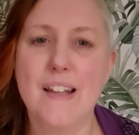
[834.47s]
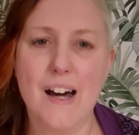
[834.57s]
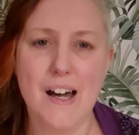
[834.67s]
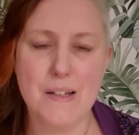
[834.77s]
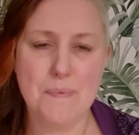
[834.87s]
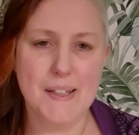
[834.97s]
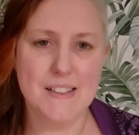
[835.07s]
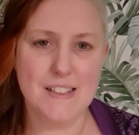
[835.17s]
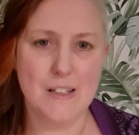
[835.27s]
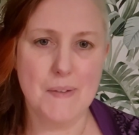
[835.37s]
that I'd been
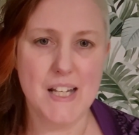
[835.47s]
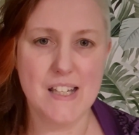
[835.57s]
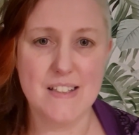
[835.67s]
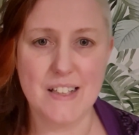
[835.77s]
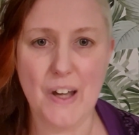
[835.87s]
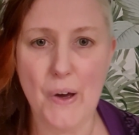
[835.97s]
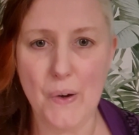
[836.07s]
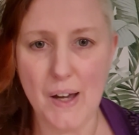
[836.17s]
to many years ago